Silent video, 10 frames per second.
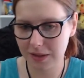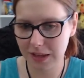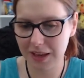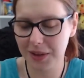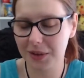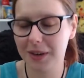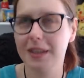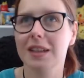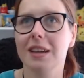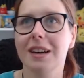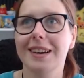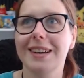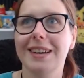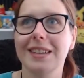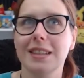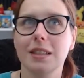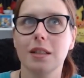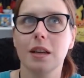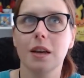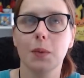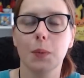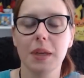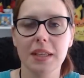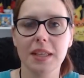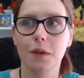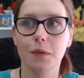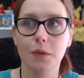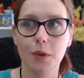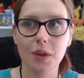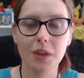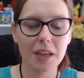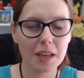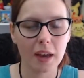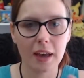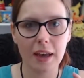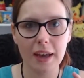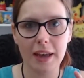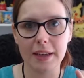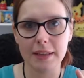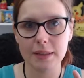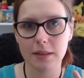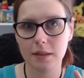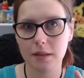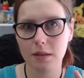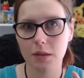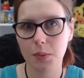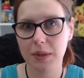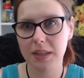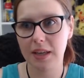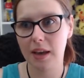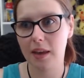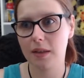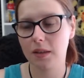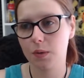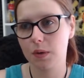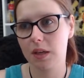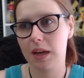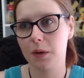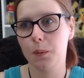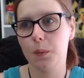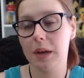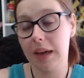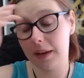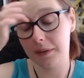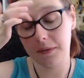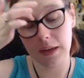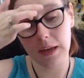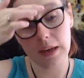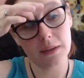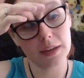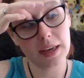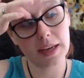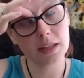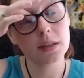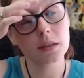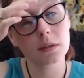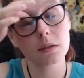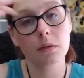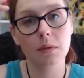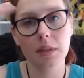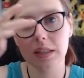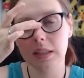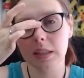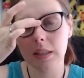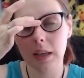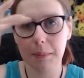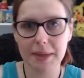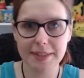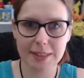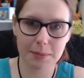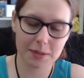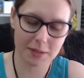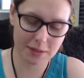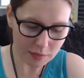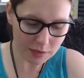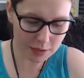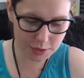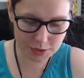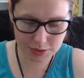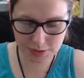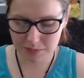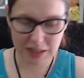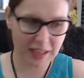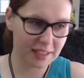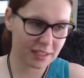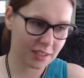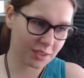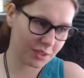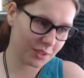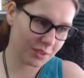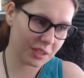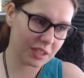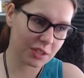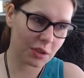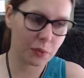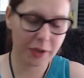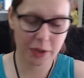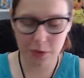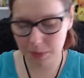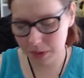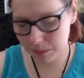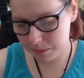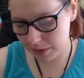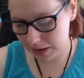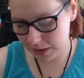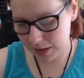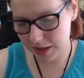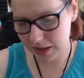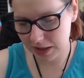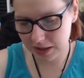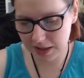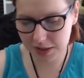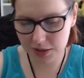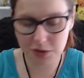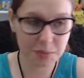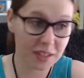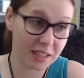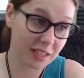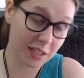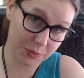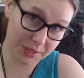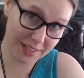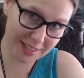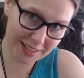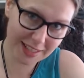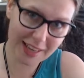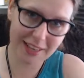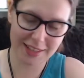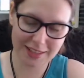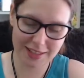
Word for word: gathering uh, in uh, week 30 and 28th and 29th we have a vacation with uh, my stepson. So as I know, it's already open, but let's open and see what's inside.